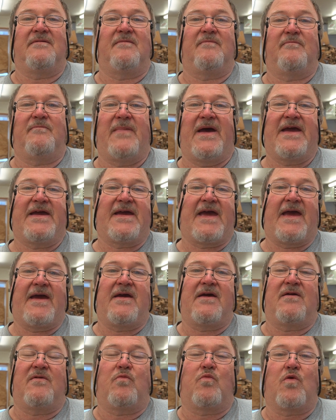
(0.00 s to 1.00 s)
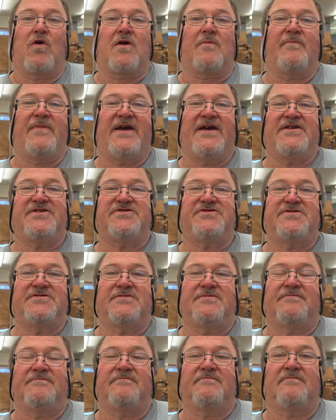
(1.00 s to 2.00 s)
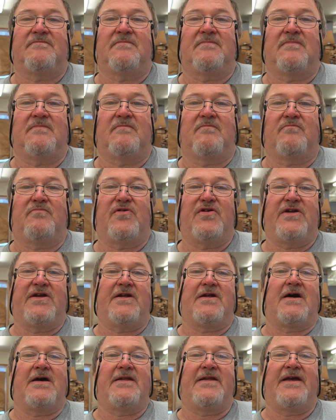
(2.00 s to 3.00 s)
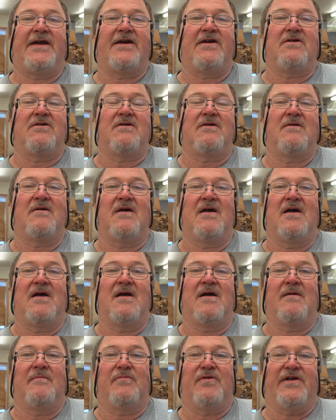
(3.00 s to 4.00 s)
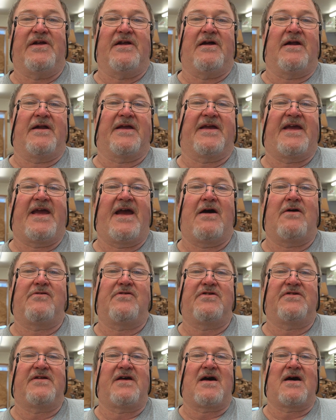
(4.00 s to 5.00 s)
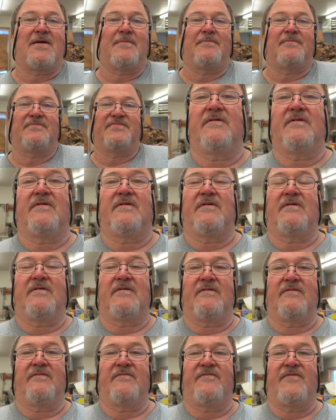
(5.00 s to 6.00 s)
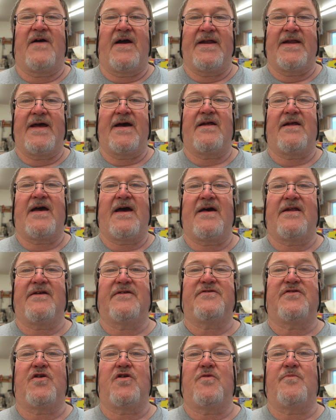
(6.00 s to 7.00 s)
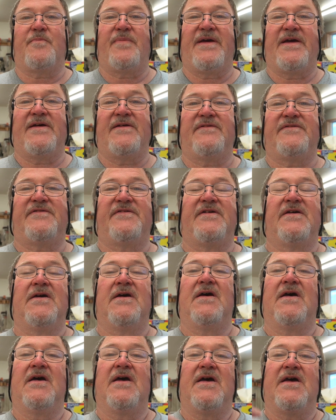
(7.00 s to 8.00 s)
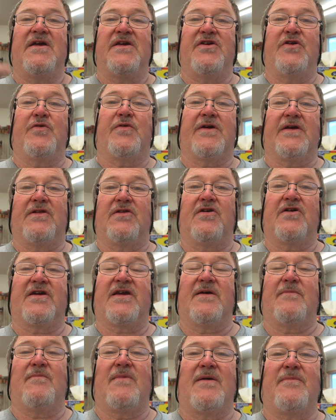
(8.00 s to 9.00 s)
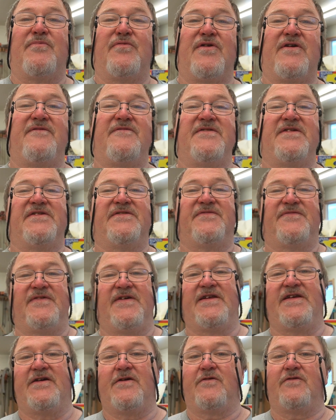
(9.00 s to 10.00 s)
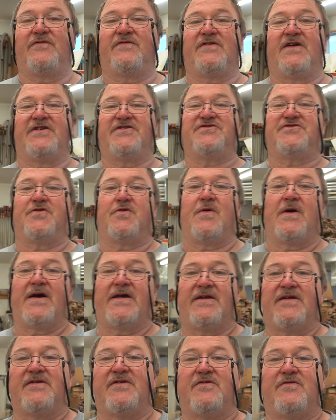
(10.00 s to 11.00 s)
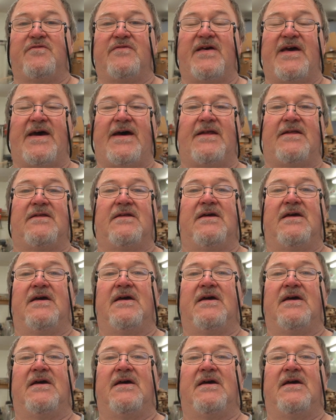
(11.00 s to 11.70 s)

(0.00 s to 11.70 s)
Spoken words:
make a workbench, put it on there, put it on a countertop, find out how to turn pins. You can look at my previous videos and I show how to do that.